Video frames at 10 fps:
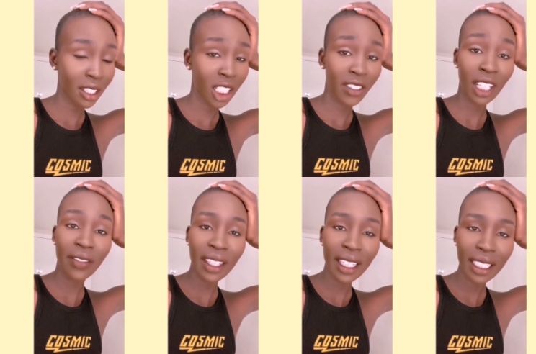deserving
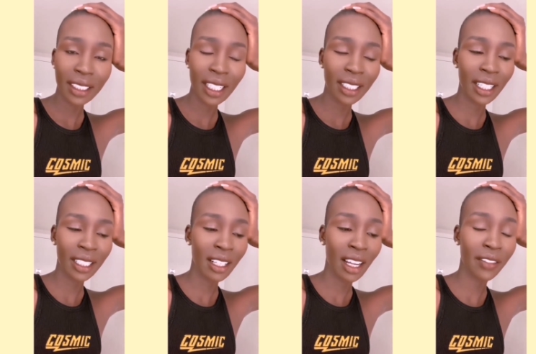of this. It's
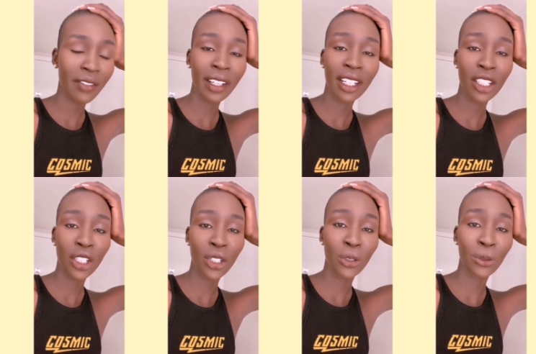it's not fair
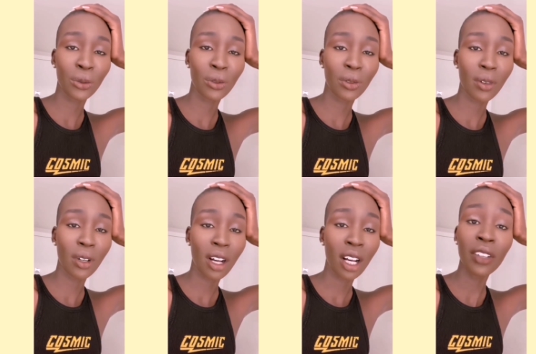to
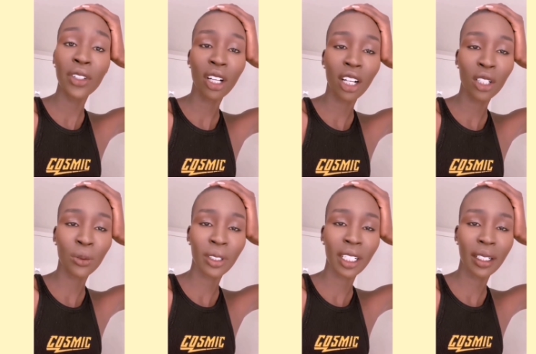all of your
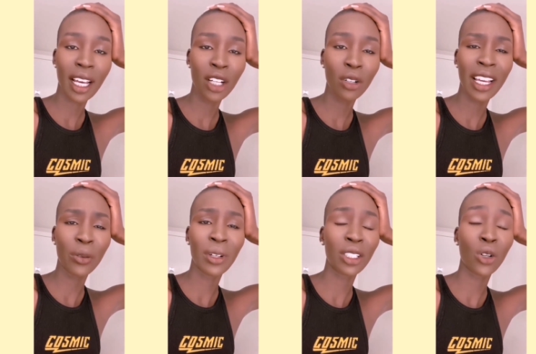hard work. I don't
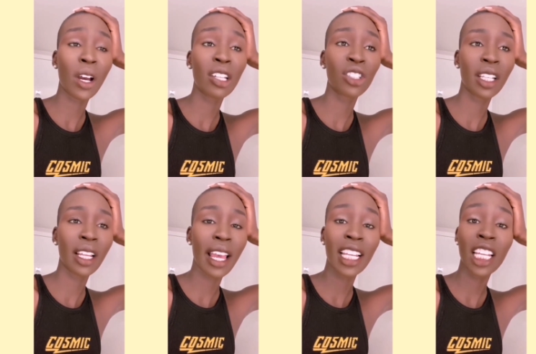I want to question
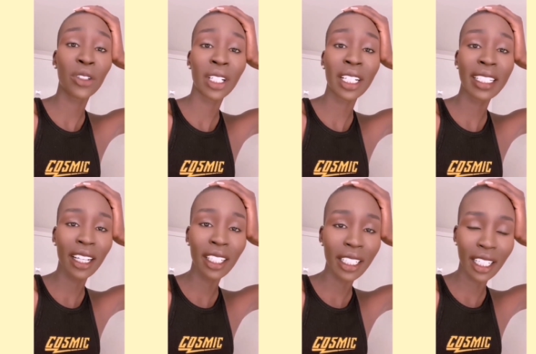any of your
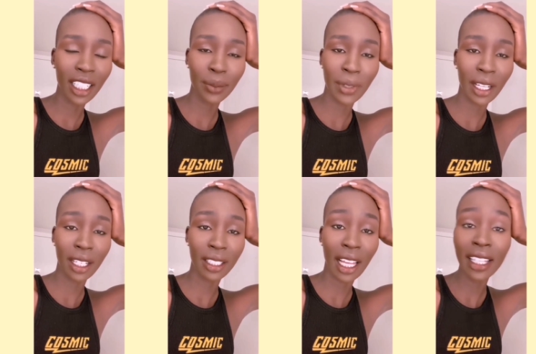integrities
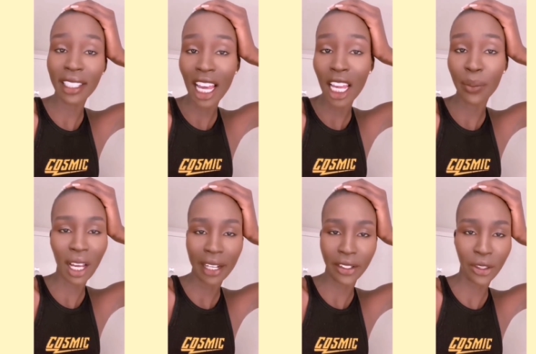because I stand
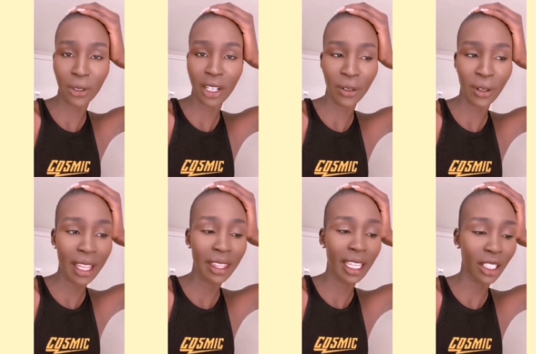behind the three of you.
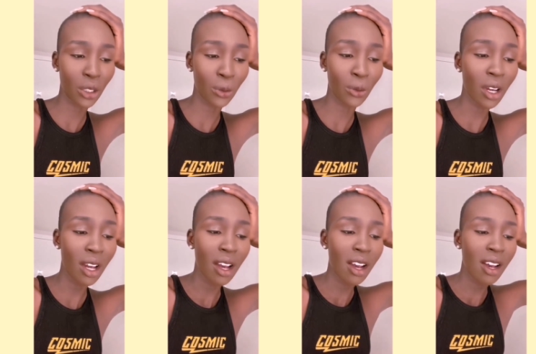I think you